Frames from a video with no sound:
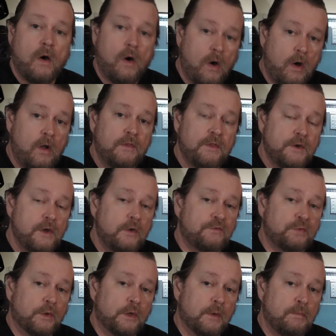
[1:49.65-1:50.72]
all the
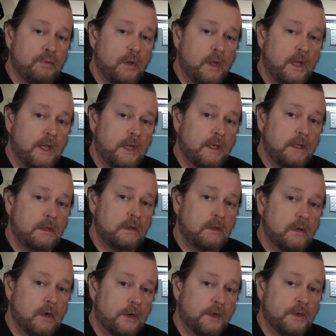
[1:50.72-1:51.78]
notes we're going to play
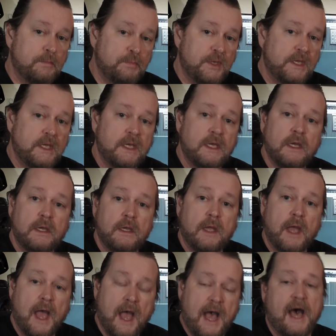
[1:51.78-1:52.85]
are going to be
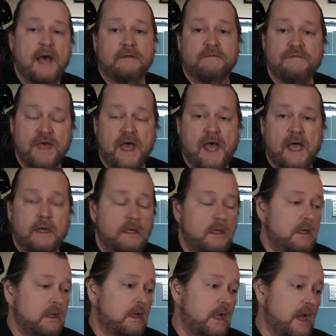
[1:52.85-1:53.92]
out of that.
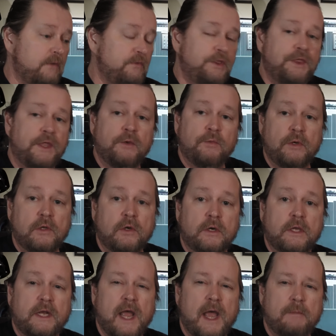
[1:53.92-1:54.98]
Everything we're
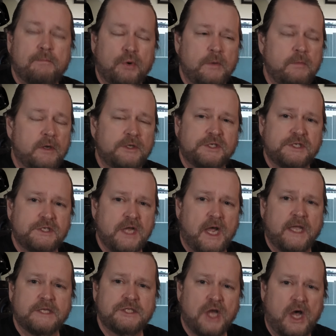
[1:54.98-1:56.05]
looking at pretty much is
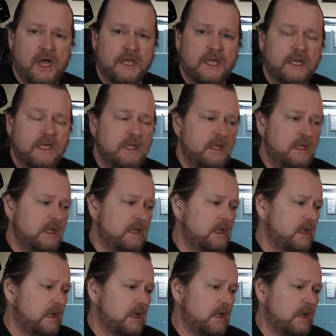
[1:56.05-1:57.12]
diatonic.
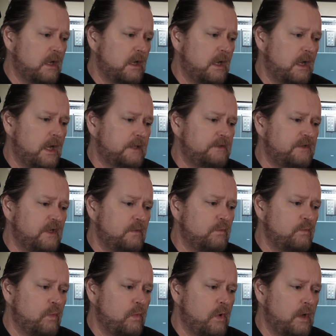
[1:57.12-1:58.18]
Uh, I
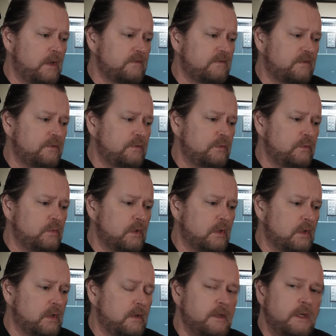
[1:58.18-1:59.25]
didn't want to,
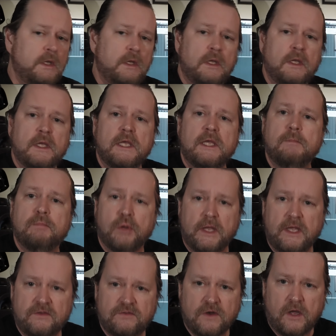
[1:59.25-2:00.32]
uh, he
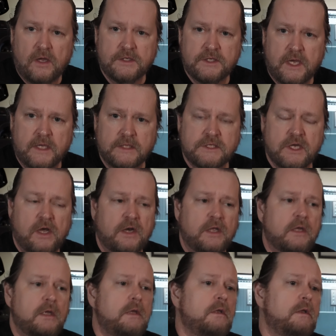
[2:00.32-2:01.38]
plays
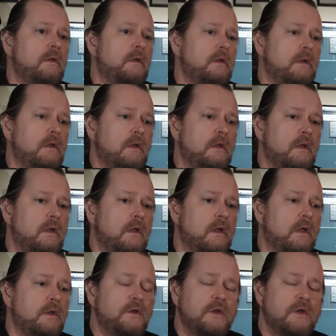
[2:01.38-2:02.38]
non-diatonic uh,